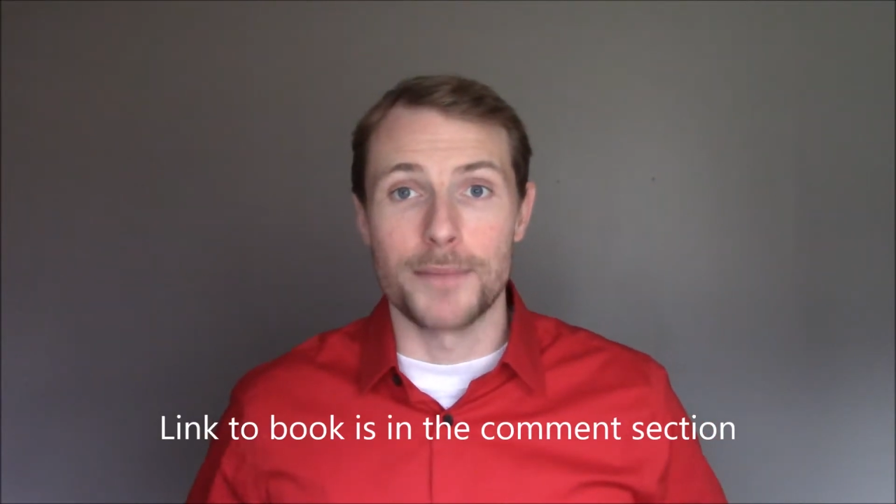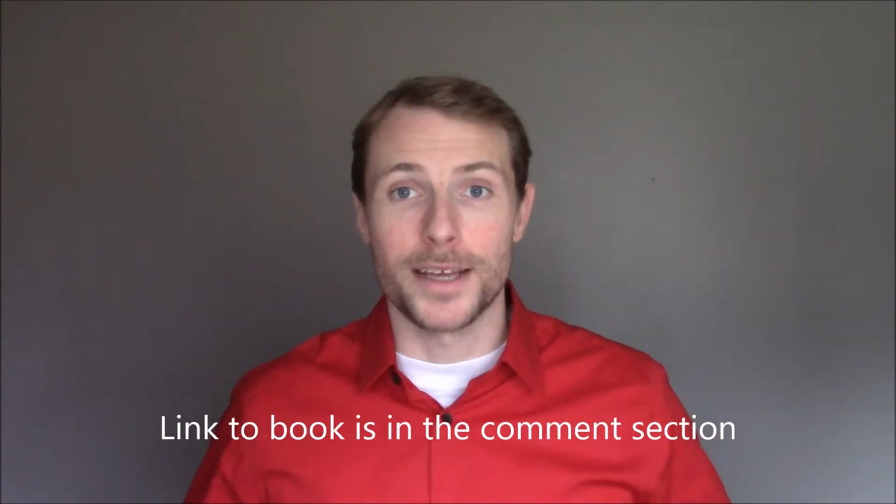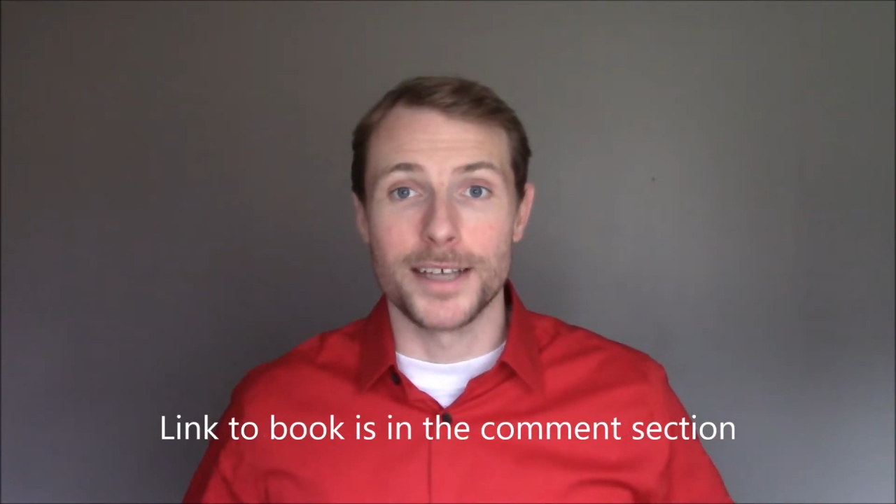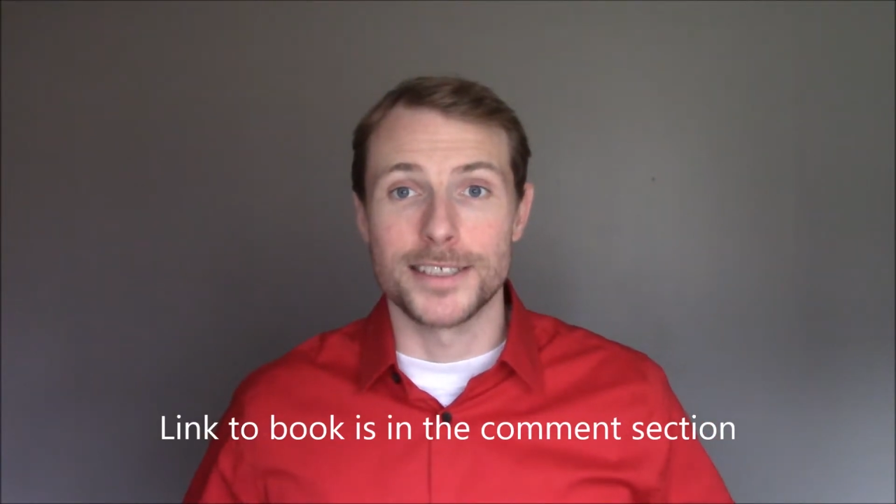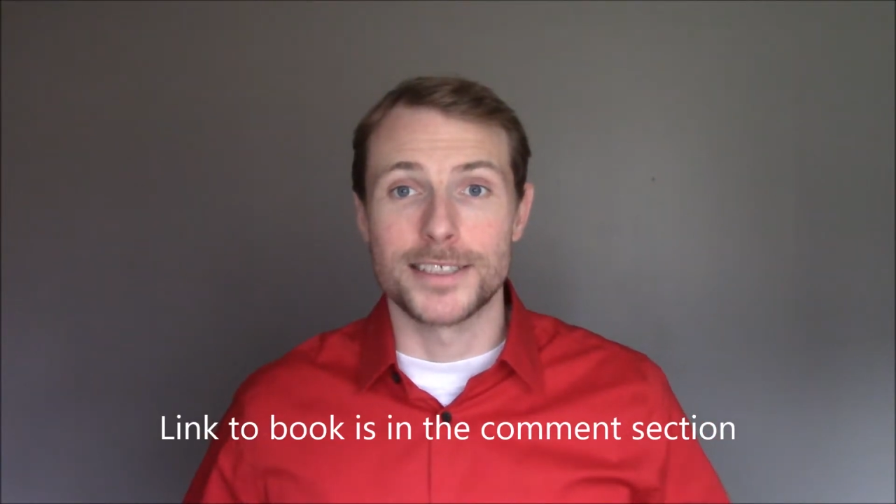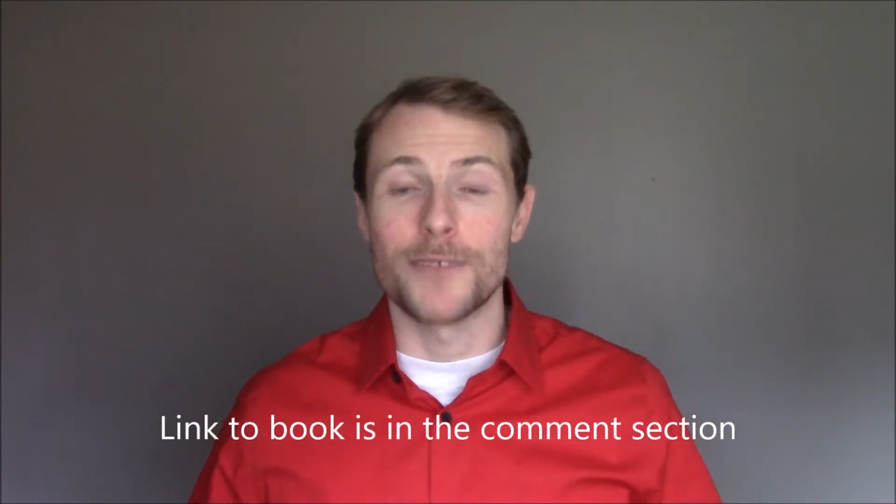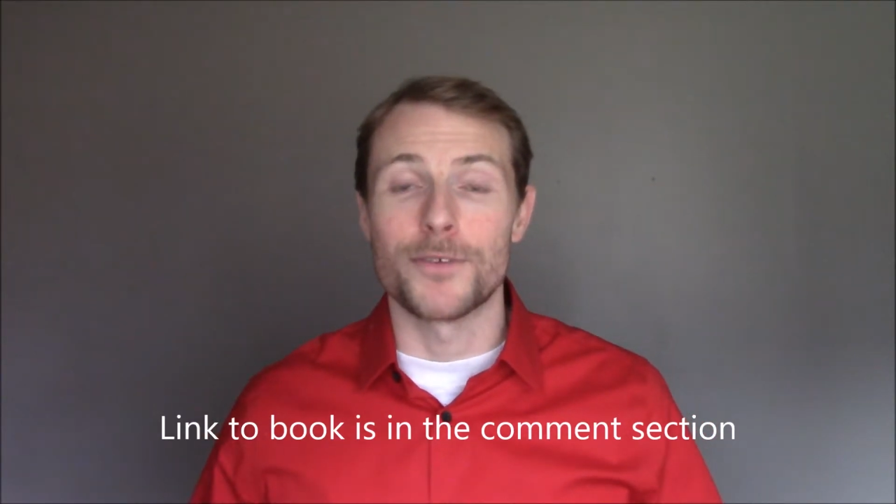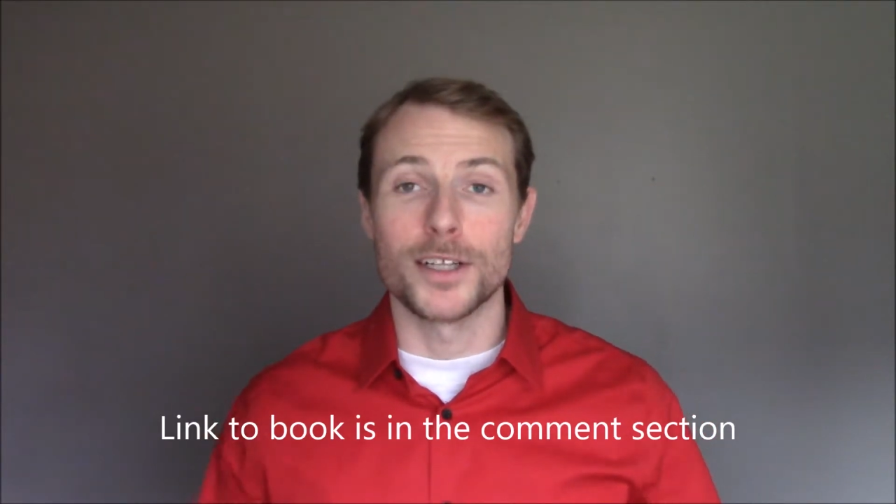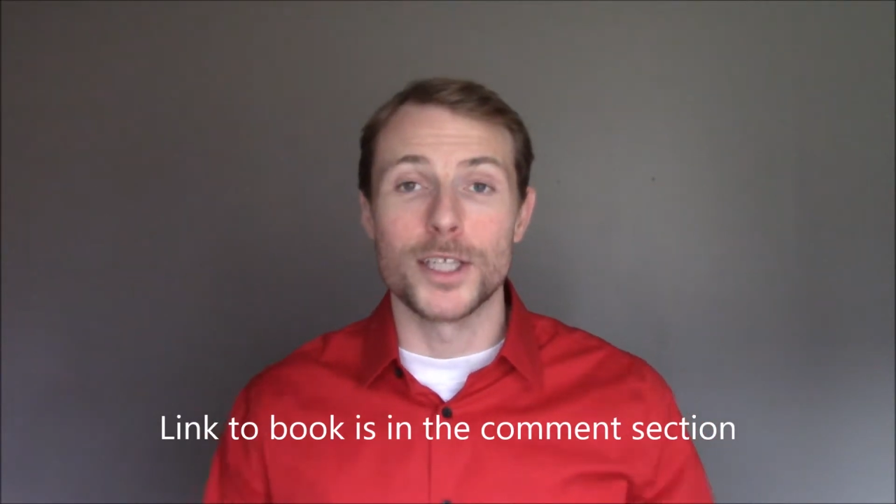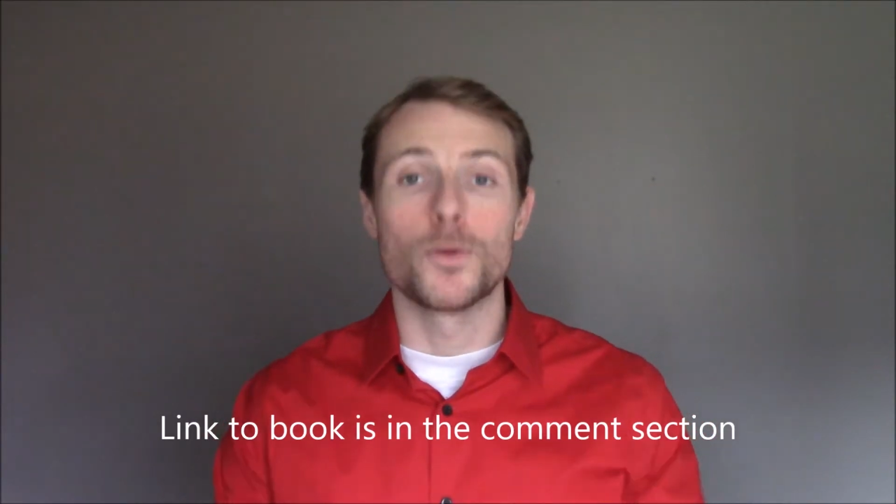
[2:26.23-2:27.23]
because it
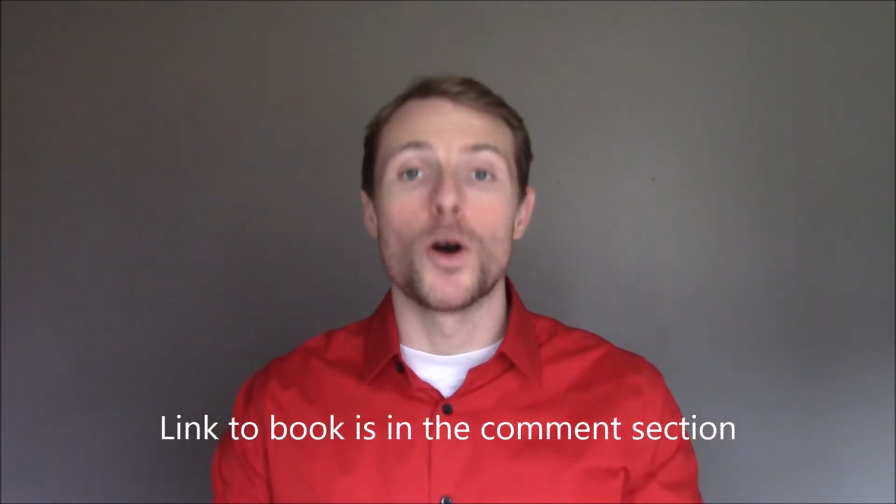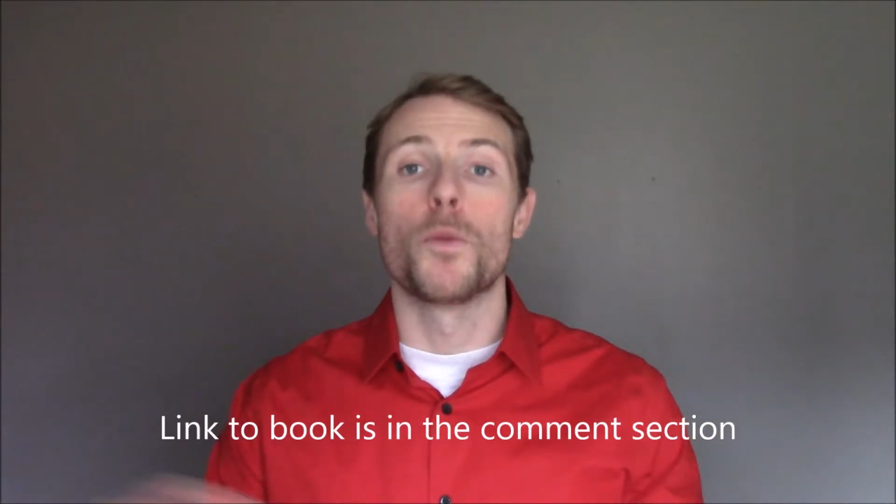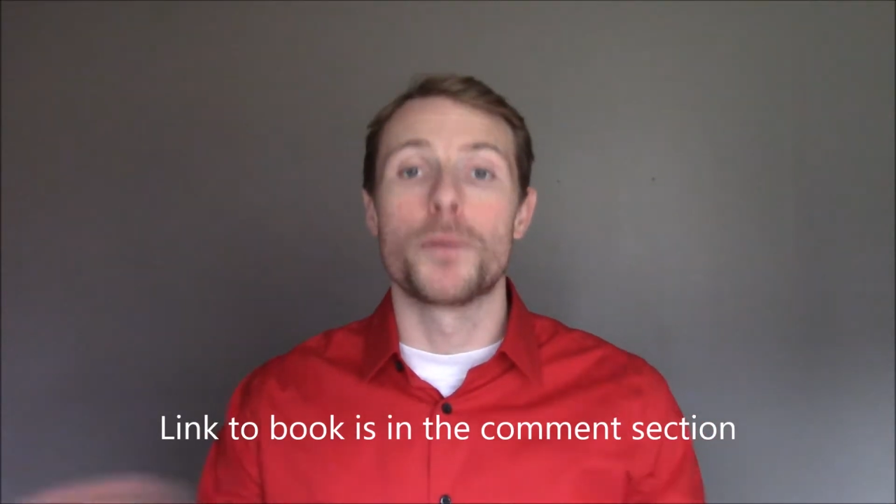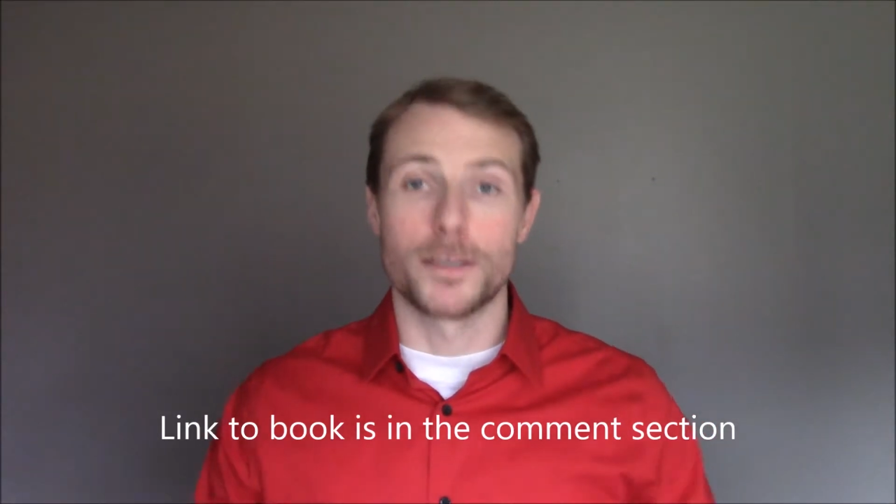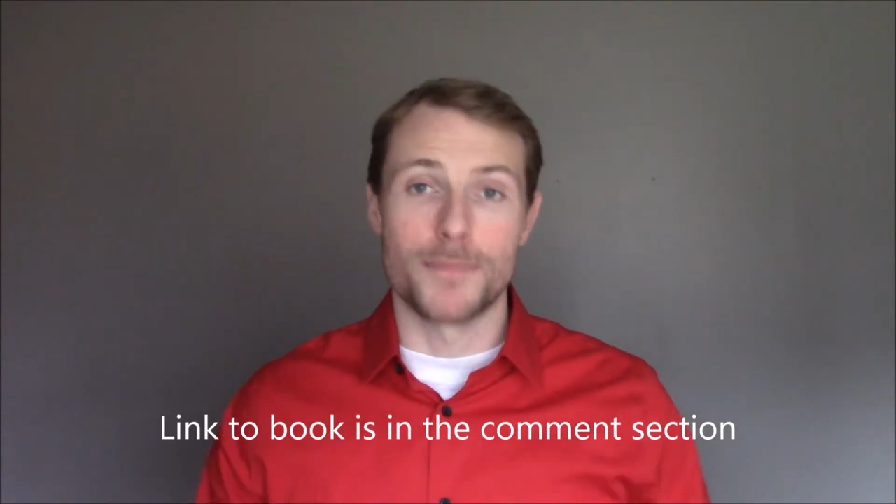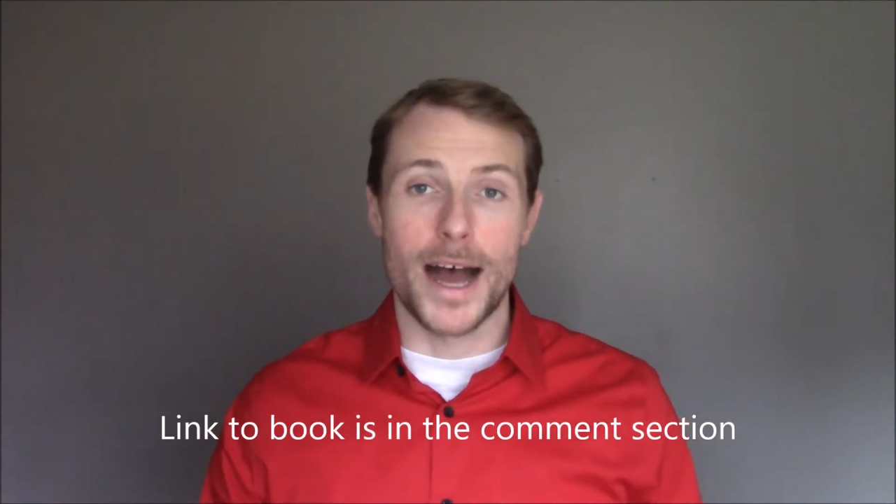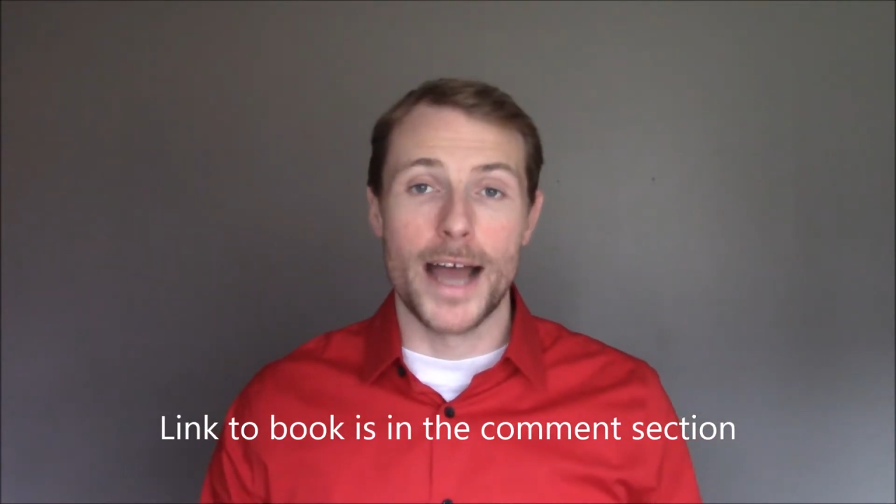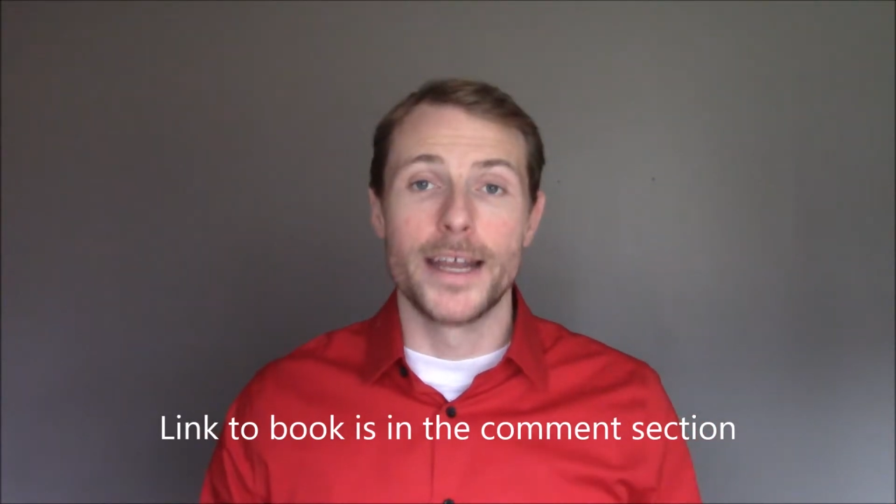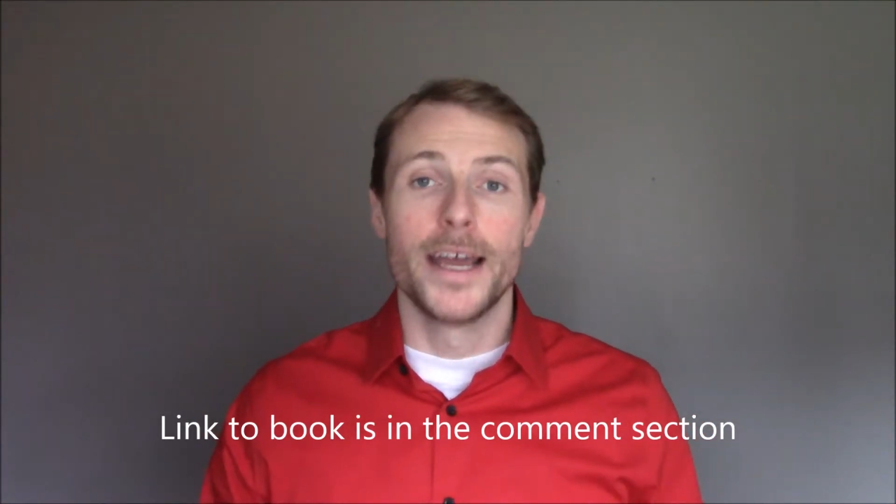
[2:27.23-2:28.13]
definitely will open your mind